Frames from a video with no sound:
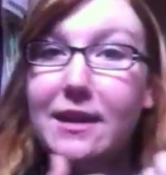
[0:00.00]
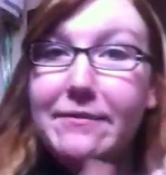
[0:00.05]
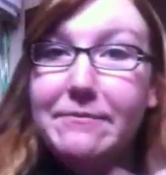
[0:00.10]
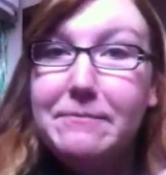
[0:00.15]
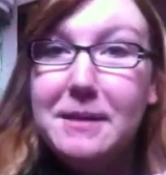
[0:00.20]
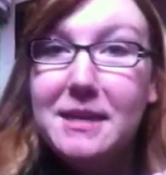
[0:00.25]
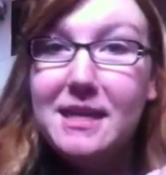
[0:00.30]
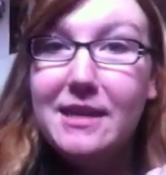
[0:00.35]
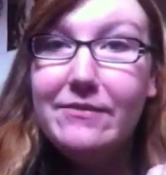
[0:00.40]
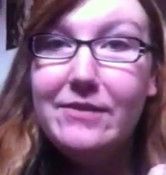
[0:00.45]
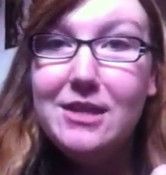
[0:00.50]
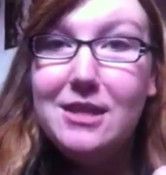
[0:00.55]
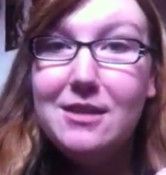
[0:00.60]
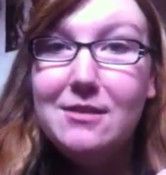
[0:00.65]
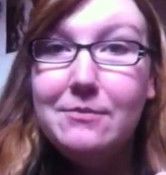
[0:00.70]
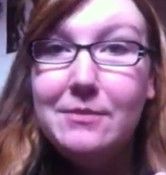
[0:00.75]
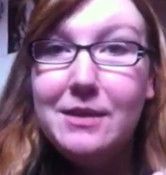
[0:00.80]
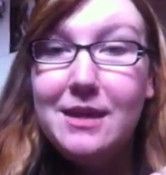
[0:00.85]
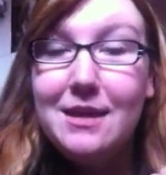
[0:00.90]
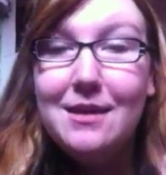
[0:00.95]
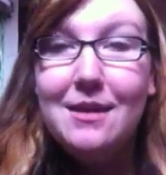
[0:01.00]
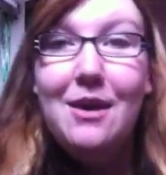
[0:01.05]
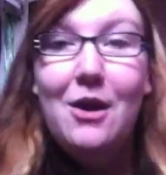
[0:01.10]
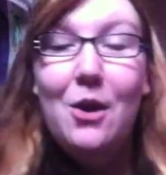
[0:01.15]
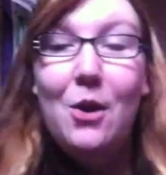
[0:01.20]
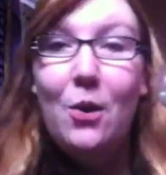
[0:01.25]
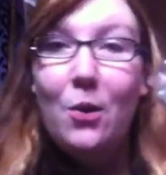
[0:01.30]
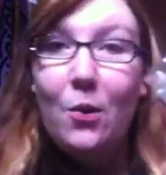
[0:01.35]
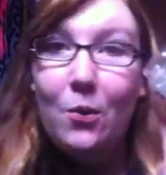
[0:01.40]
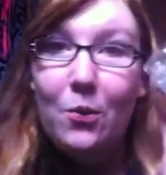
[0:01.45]
that have been given to me,
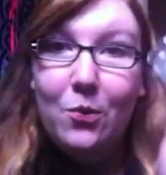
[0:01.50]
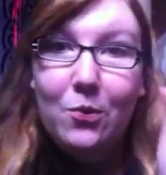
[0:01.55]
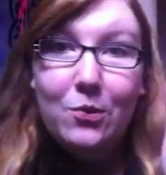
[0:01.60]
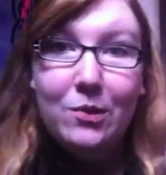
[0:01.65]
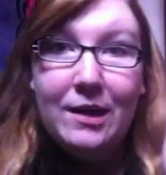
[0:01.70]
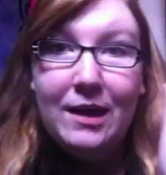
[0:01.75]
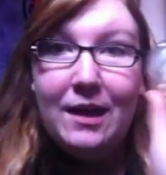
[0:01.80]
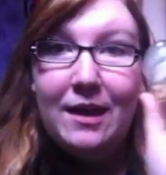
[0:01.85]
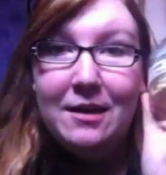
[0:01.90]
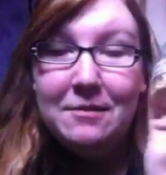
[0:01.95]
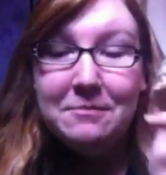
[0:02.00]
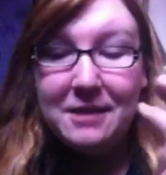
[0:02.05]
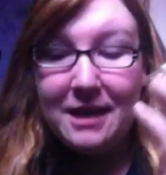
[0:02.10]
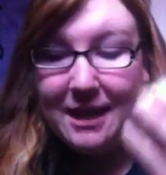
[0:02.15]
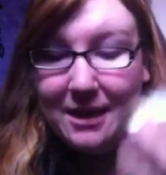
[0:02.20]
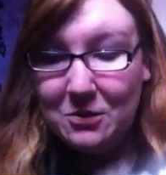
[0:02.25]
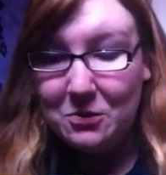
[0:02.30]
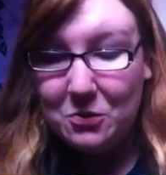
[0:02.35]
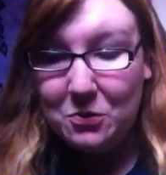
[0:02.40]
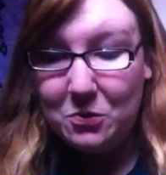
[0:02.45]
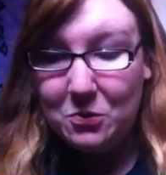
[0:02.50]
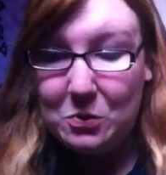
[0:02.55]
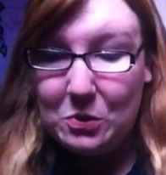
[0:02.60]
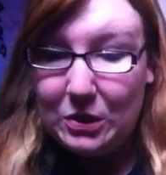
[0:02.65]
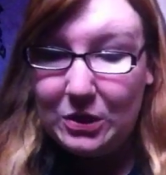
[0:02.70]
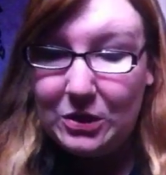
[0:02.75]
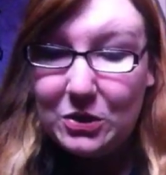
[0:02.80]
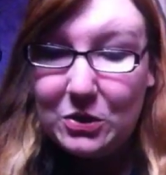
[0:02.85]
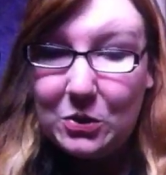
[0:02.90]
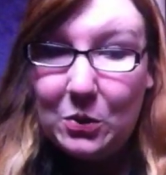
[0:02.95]
old candle
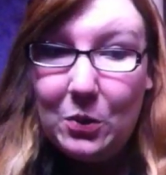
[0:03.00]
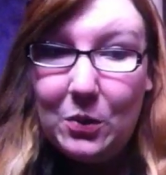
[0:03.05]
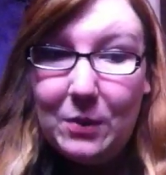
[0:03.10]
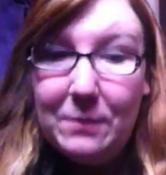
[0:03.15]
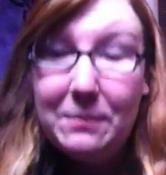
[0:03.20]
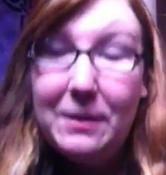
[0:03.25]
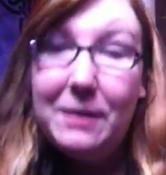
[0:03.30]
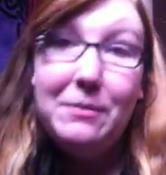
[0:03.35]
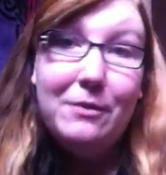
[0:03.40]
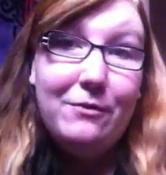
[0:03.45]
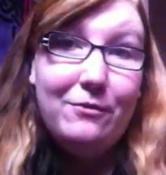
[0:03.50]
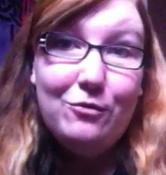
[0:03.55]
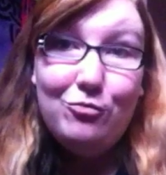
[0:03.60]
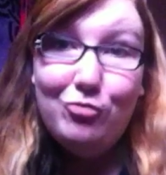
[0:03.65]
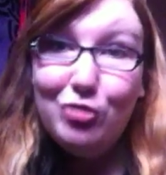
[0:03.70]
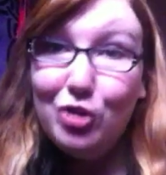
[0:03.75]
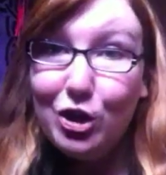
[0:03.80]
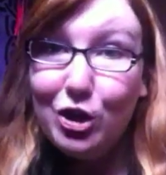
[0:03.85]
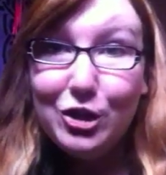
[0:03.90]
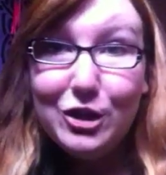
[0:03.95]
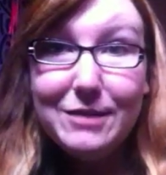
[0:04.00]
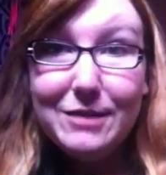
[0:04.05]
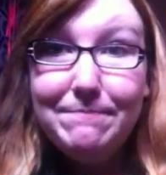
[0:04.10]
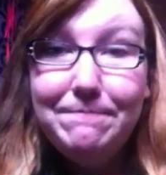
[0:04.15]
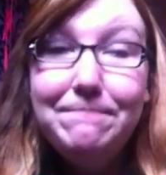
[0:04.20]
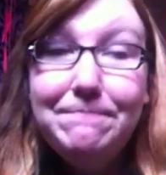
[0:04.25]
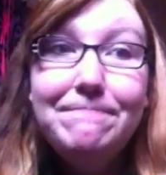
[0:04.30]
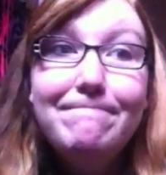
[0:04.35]
holders, or baby food jars,